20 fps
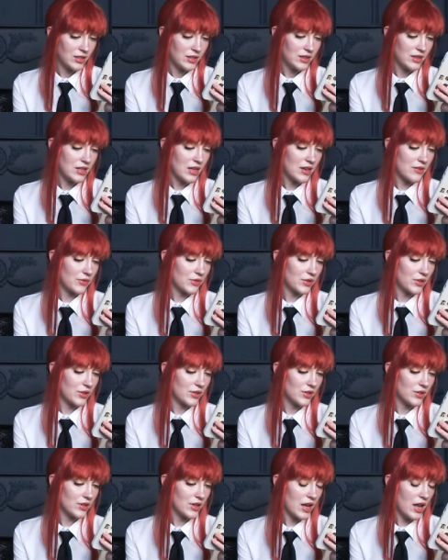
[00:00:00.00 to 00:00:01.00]

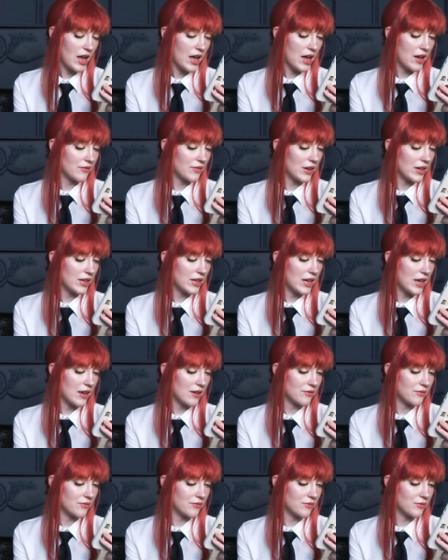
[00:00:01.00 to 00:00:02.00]
Never have I
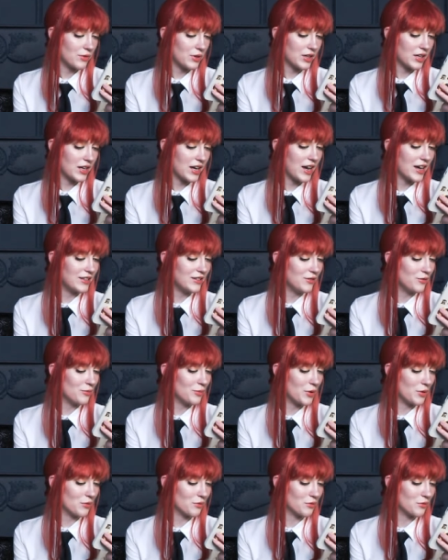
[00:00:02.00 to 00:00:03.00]
ever... What kind of
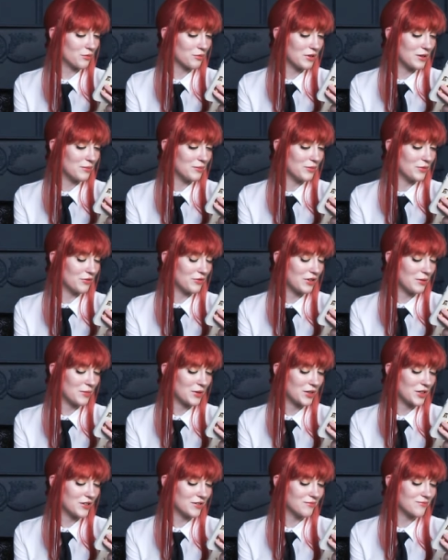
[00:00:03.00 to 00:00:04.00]
bone? Rib?
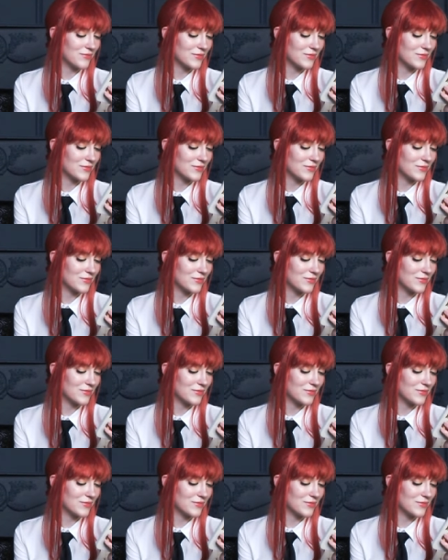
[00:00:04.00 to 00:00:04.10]
Femur?